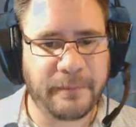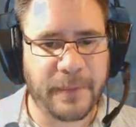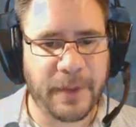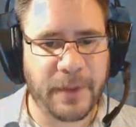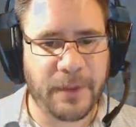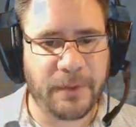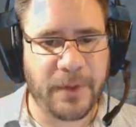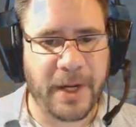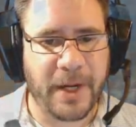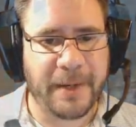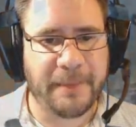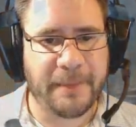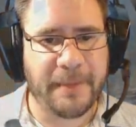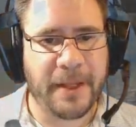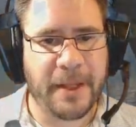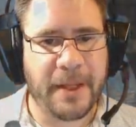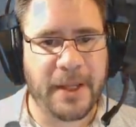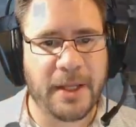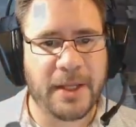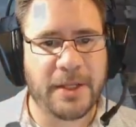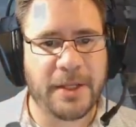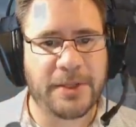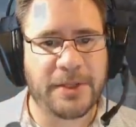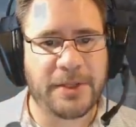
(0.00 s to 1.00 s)
Right.
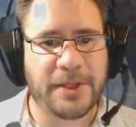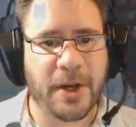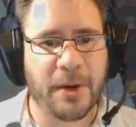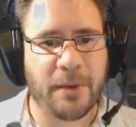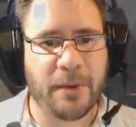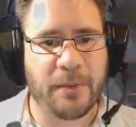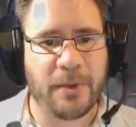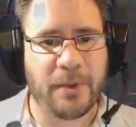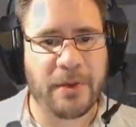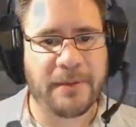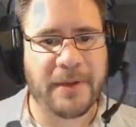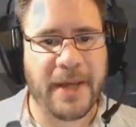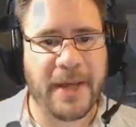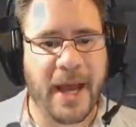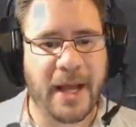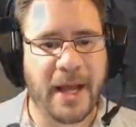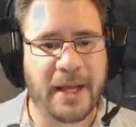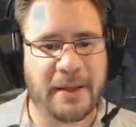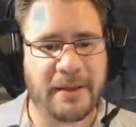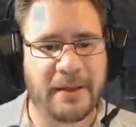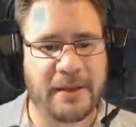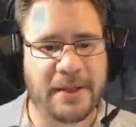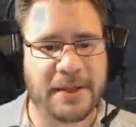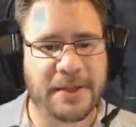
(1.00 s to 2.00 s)
So we've got
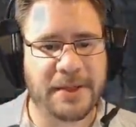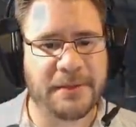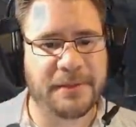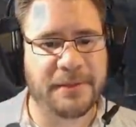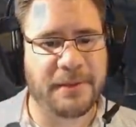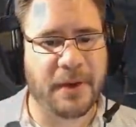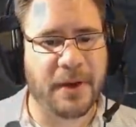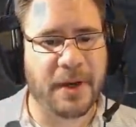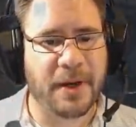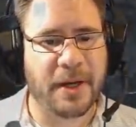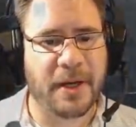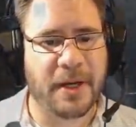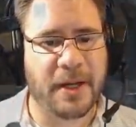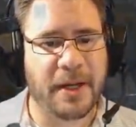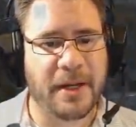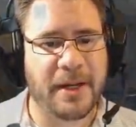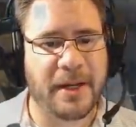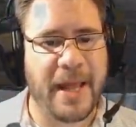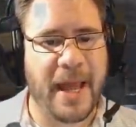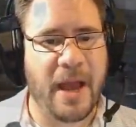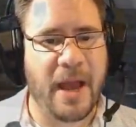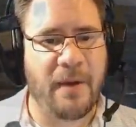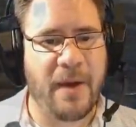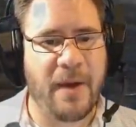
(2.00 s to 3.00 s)
it this far.
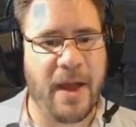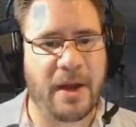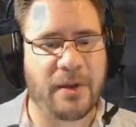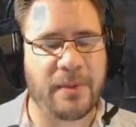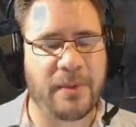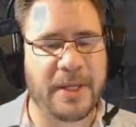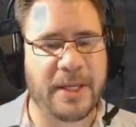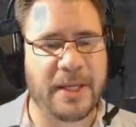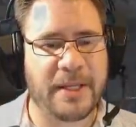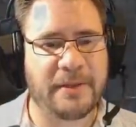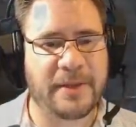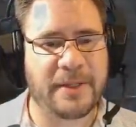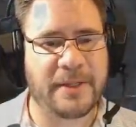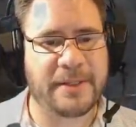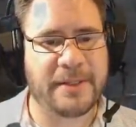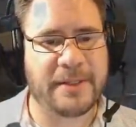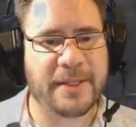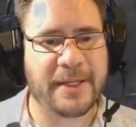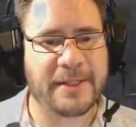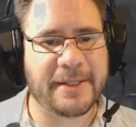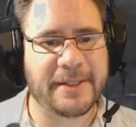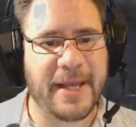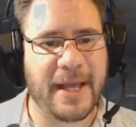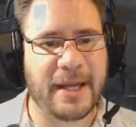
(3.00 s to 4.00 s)
Now how do we get these
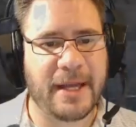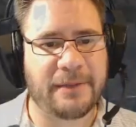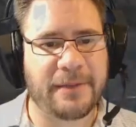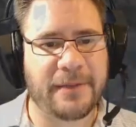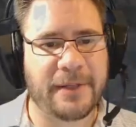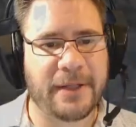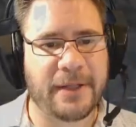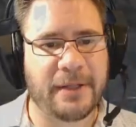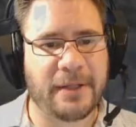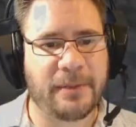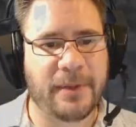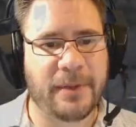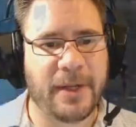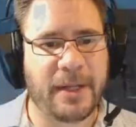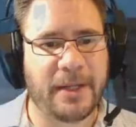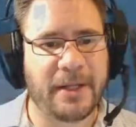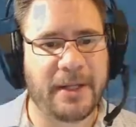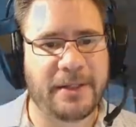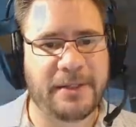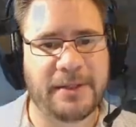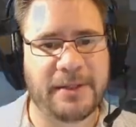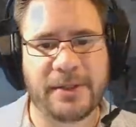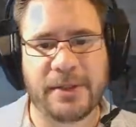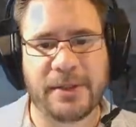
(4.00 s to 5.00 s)
things out of here? Well,
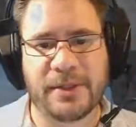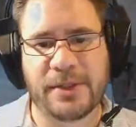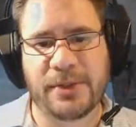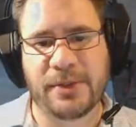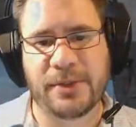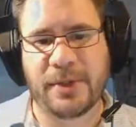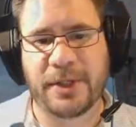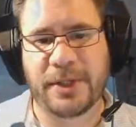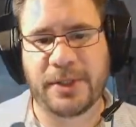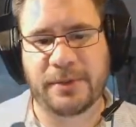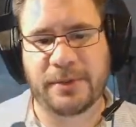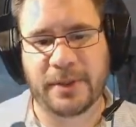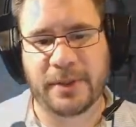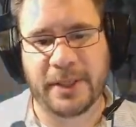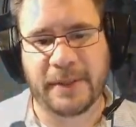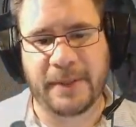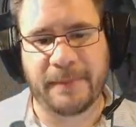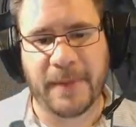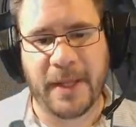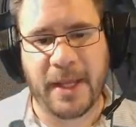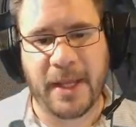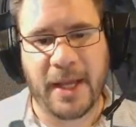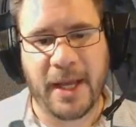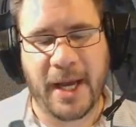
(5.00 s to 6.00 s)
it's your choice, really.
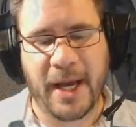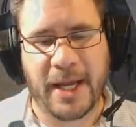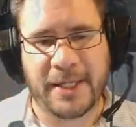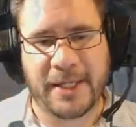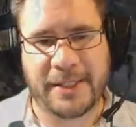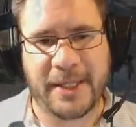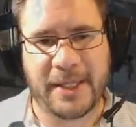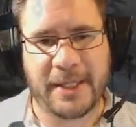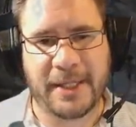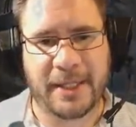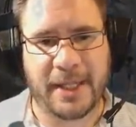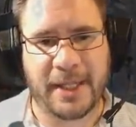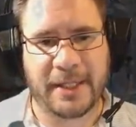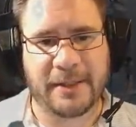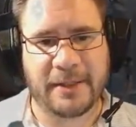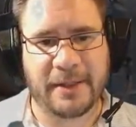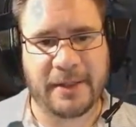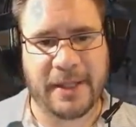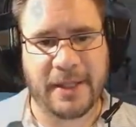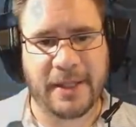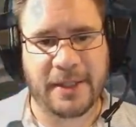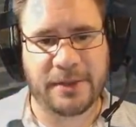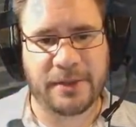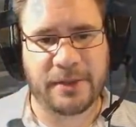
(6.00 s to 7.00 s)
I tend to like the
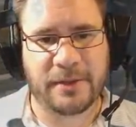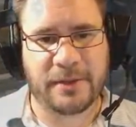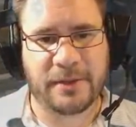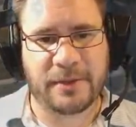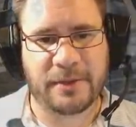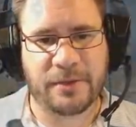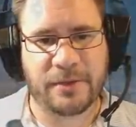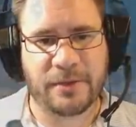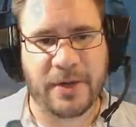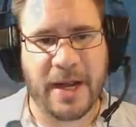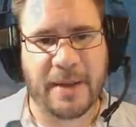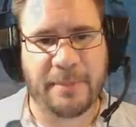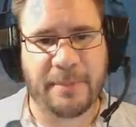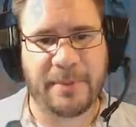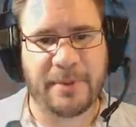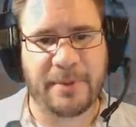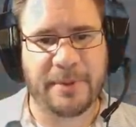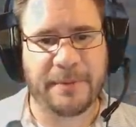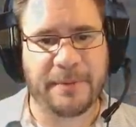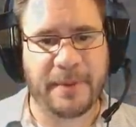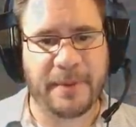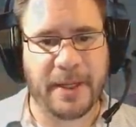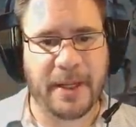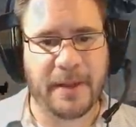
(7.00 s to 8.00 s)
things drop,
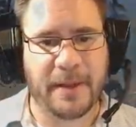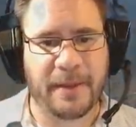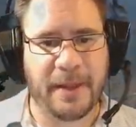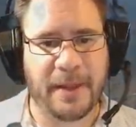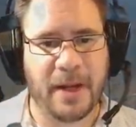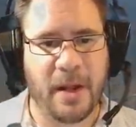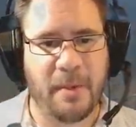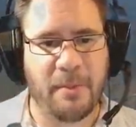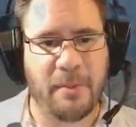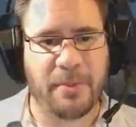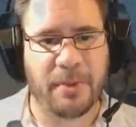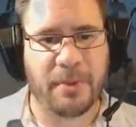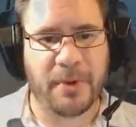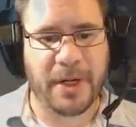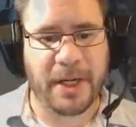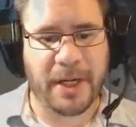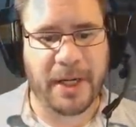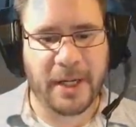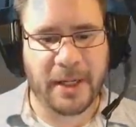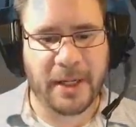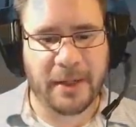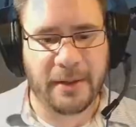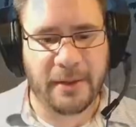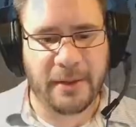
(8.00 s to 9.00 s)
and then I'll
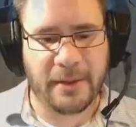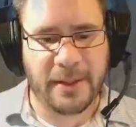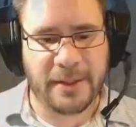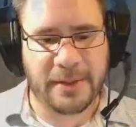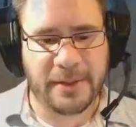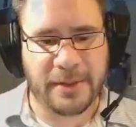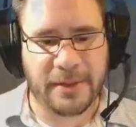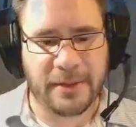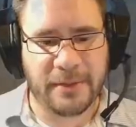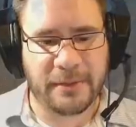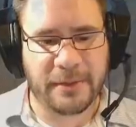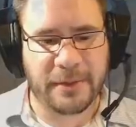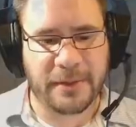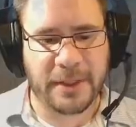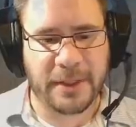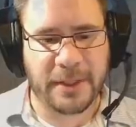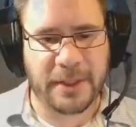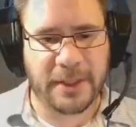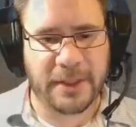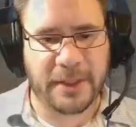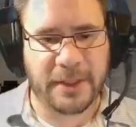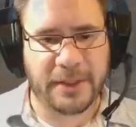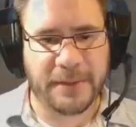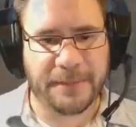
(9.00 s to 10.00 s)
bring this over
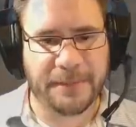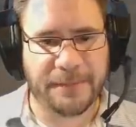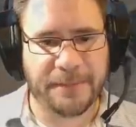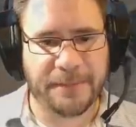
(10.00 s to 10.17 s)
here